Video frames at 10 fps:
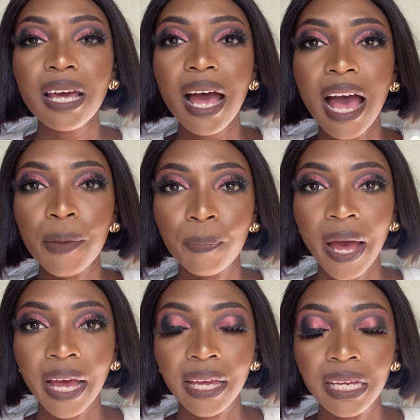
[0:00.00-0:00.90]
I
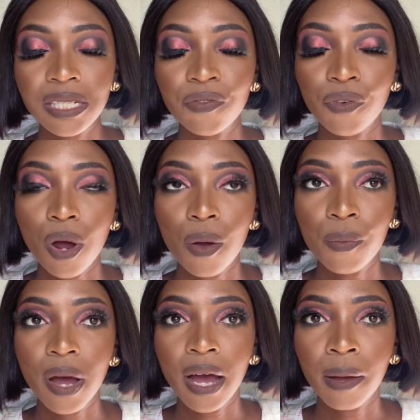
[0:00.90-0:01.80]
buy it
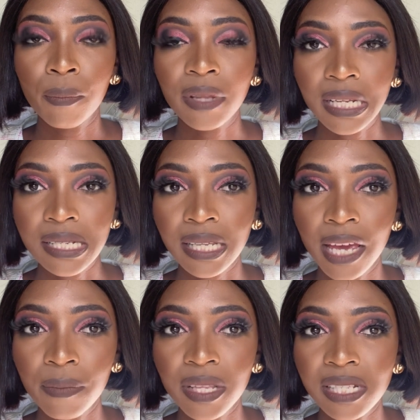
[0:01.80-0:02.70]
from this
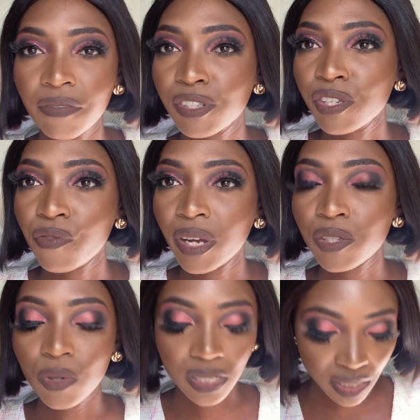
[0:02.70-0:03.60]
came the 17
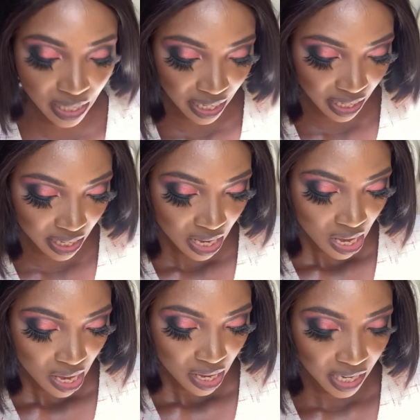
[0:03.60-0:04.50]
rands Wednesday
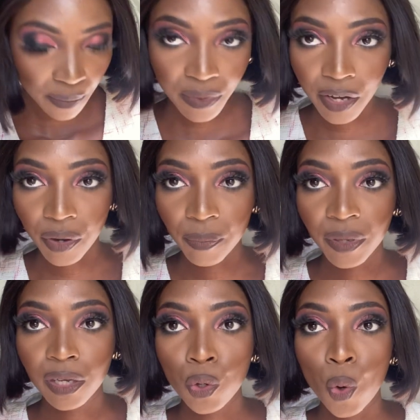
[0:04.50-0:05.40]
lip
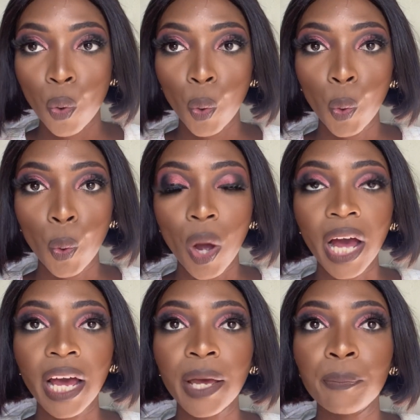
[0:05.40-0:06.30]
therapy, or
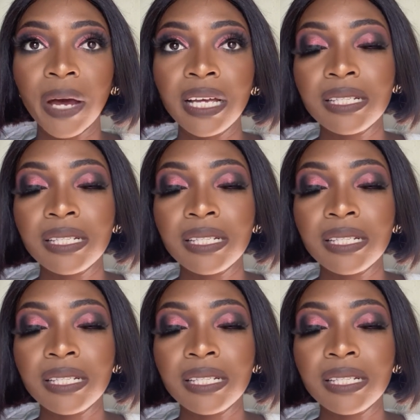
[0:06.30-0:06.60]
I buy